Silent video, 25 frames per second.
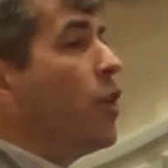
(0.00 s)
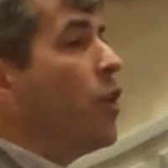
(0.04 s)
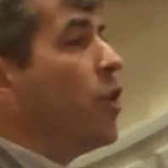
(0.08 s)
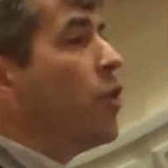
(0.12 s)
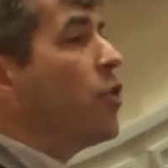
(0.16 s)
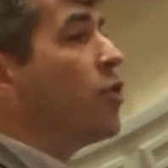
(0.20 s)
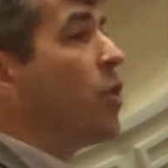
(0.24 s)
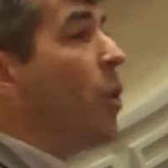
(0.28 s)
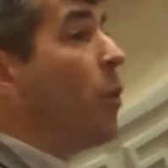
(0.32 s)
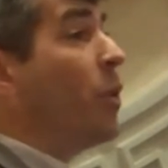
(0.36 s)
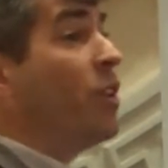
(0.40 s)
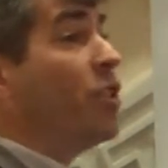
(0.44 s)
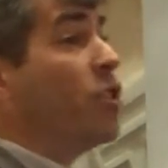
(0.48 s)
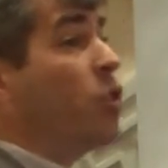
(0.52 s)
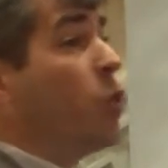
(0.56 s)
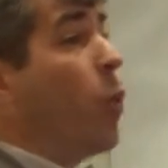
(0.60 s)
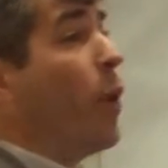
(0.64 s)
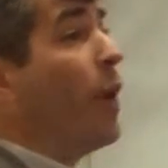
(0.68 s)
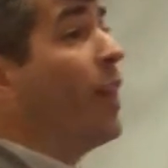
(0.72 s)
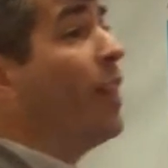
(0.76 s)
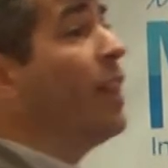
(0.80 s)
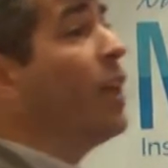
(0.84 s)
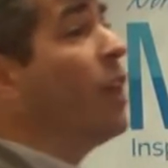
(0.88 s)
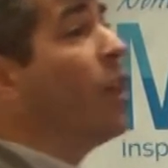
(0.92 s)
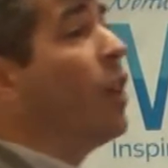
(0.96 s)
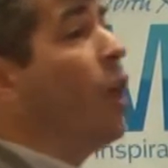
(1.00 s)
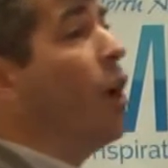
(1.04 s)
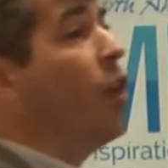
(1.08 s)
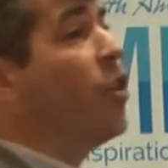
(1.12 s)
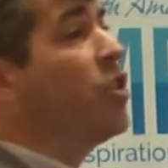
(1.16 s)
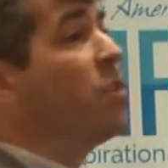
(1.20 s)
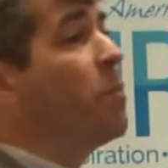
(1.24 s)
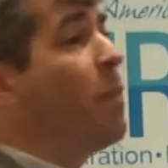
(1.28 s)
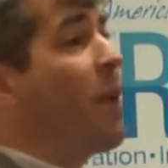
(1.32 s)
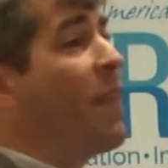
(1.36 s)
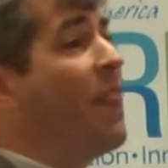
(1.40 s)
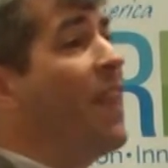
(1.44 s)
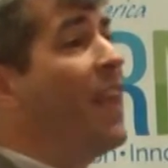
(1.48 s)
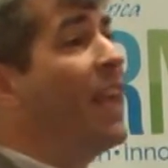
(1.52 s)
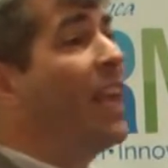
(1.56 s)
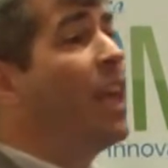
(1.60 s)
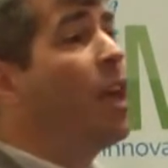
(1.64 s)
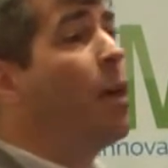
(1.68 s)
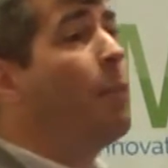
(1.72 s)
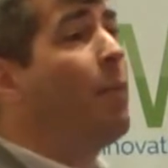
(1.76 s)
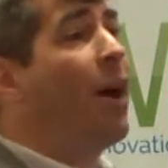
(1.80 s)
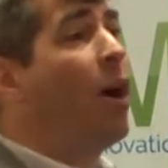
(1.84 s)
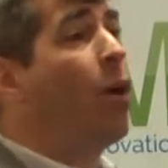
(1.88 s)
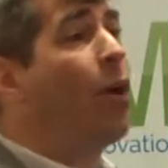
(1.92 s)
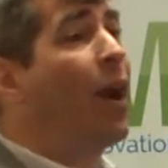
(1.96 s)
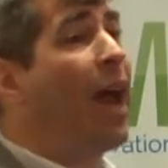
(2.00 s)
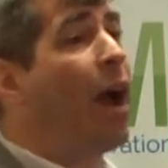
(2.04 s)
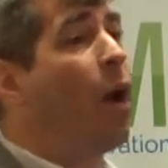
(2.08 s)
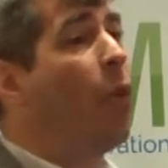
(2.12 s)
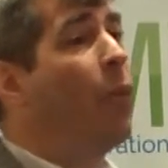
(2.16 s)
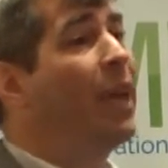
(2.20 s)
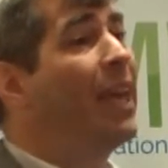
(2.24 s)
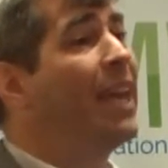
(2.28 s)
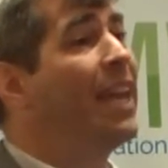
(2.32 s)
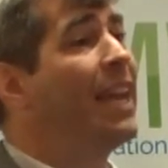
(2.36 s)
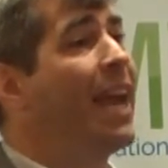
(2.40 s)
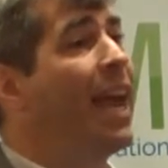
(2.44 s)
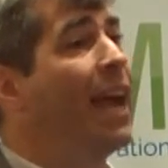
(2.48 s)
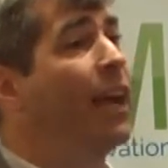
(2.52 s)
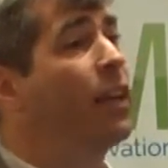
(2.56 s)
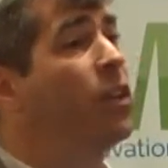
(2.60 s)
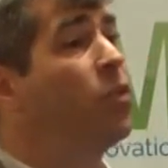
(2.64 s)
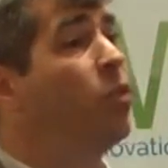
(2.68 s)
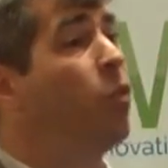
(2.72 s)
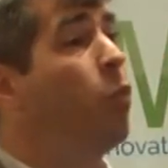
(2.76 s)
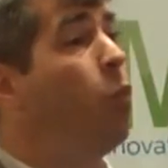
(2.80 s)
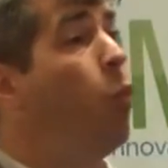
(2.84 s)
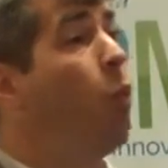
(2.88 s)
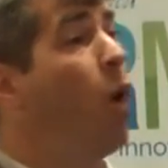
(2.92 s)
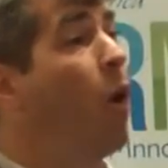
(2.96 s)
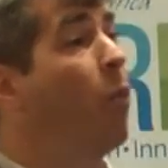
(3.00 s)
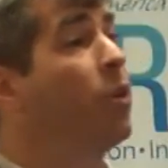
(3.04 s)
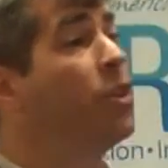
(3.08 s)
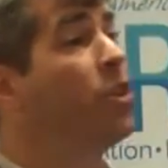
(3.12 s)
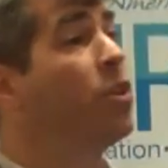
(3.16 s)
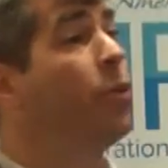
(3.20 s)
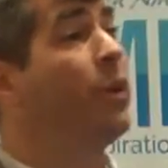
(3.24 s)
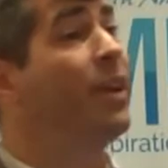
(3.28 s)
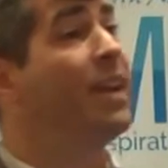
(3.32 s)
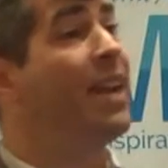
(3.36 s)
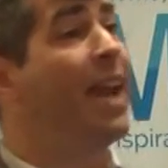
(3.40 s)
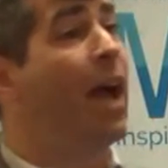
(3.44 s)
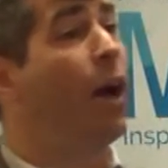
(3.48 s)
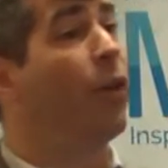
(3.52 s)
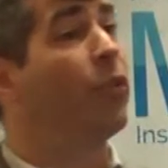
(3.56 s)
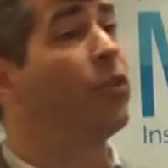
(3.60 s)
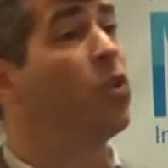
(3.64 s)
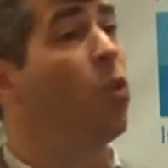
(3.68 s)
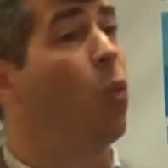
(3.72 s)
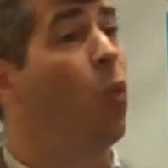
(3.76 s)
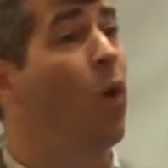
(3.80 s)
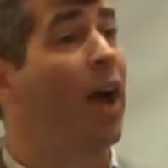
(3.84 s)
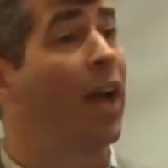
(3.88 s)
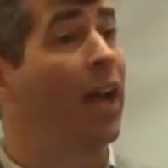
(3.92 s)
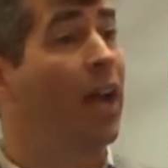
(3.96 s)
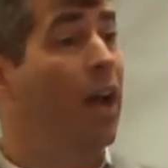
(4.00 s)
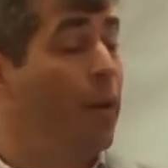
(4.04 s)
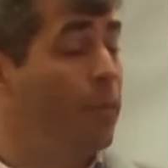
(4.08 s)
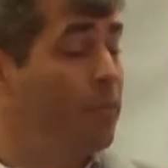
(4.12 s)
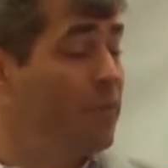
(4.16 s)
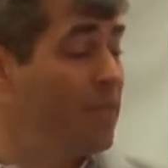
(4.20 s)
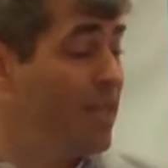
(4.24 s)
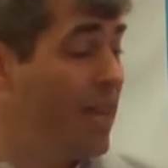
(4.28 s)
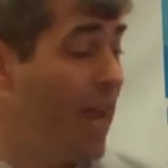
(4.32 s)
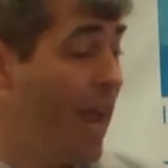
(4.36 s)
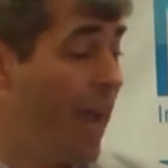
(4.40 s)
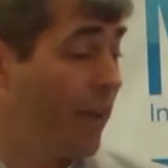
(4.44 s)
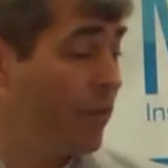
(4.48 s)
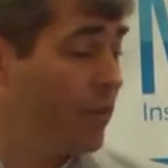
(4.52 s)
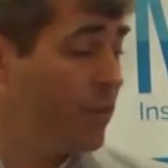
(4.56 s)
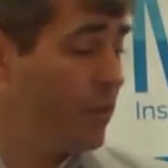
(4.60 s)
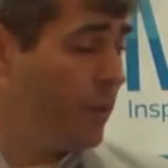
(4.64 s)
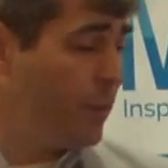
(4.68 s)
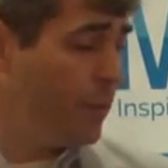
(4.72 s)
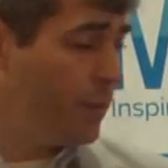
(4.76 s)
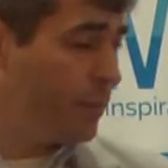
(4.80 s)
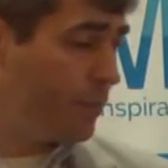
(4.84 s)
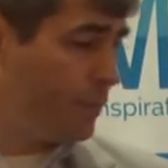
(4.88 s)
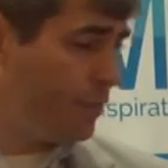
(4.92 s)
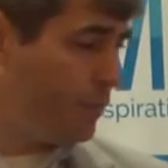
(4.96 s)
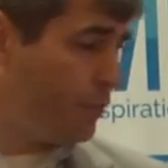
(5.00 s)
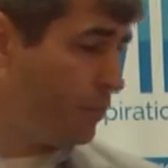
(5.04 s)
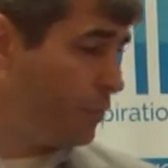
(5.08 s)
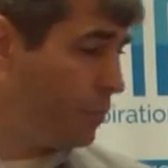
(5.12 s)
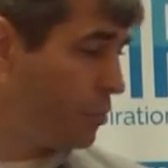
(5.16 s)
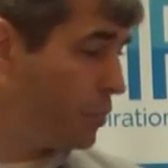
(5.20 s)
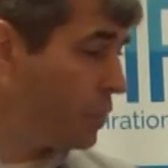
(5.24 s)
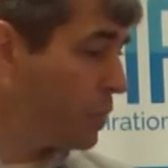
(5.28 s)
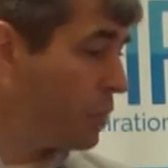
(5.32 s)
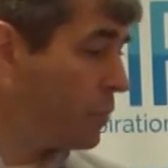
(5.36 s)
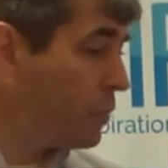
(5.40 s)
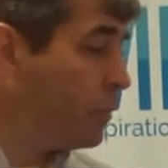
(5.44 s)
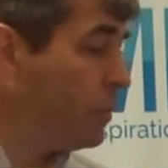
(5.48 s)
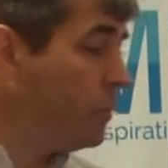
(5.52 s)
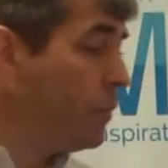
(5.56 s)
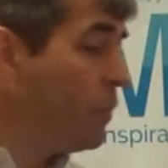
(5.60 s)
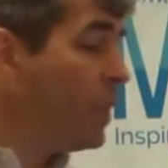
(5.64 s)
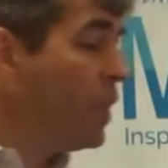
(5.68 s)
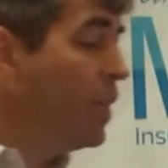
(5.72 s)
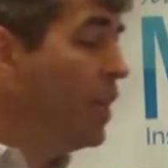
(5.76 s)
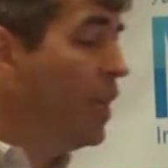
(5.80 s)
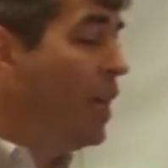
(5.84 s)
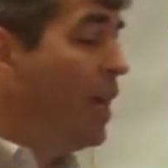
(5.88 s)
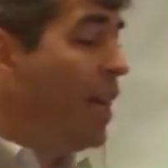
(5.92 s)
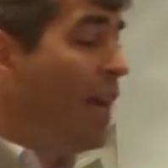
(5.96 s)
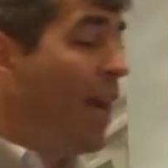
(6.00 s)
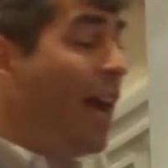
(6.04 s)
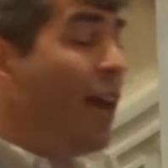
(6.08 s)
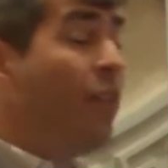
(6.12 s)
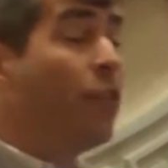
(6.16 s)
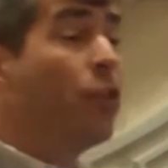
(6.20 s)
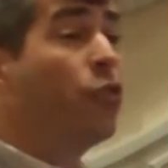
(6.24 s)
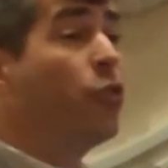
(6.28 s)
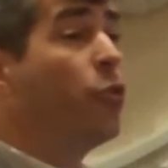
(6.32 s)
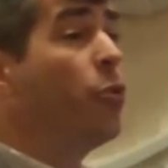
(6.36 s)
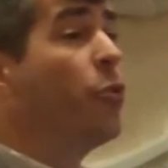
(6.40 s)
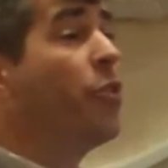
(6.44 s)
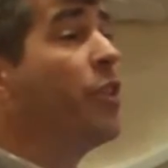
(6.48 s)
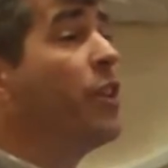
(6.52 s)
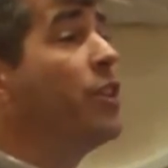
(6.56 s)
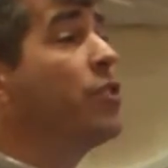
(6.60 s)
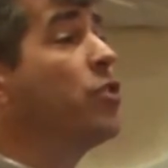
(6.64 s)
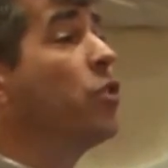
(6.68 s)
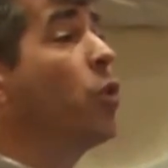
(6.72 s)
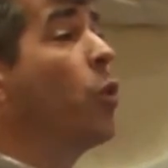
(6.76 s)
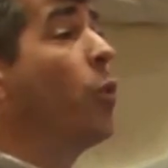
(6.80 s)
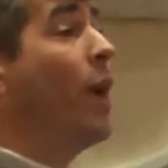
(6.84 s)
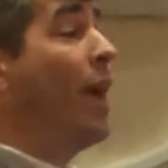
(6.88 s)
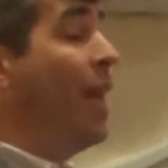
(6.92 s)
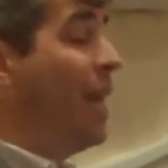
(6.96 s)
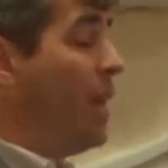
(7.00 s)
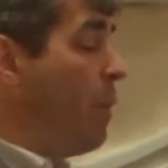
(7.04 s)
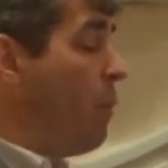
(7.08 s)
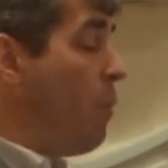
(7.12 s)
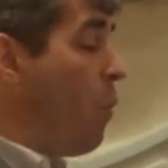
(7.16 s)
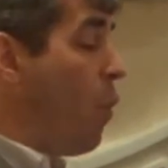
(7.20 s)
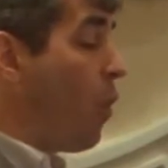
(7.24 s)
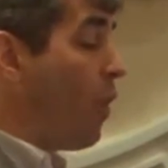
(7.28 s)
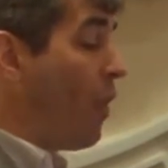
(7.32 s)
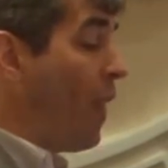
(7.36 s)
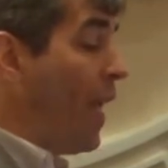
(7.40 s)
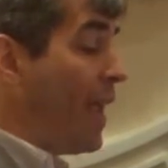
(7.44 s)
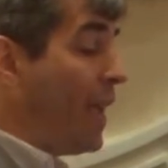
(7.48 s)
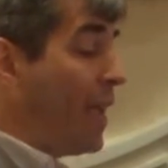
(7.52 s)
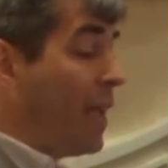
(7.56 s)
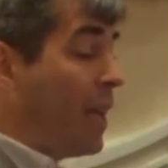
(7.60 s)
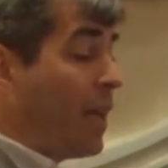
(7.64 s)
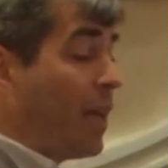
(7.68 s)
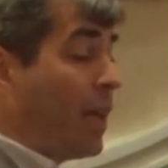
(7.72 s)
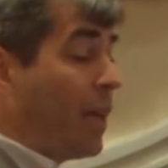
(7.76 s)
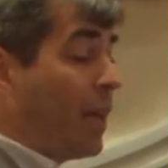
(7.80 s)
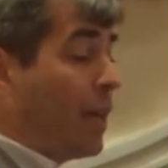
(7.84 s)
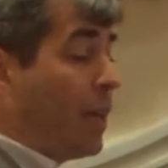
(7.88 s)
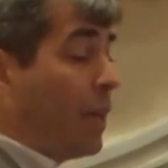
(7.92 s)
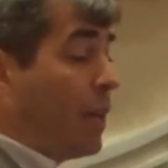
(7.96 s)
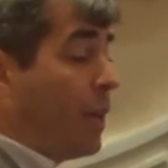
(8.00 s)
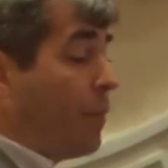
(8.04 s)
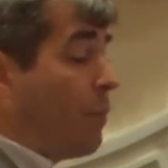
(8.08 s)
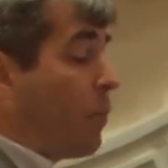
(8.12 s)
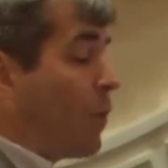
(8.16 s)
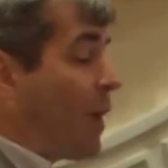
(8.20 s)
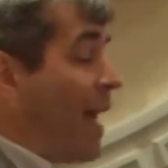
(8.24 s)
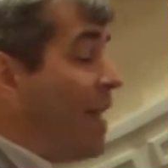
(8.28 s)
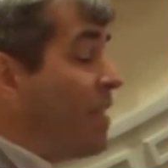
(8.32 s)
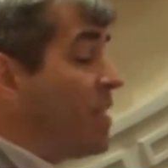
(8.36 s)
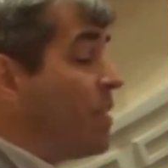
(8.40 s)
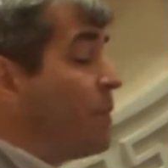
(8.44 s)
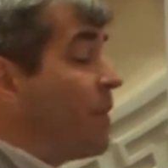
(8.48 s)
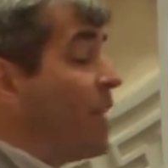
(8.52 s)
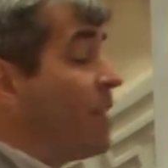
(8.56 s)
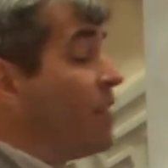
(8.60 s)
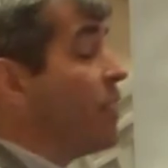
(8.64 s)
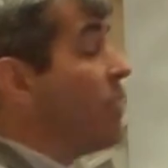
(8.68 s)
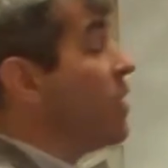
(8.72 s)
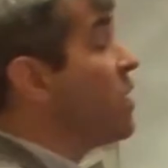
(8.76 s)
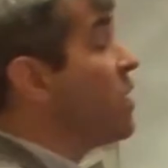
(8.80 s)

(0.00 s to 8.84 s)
So I want to just quickly close by thinking about how we connect what we're doing now to what comes next. And the truth is, creating more like concept testing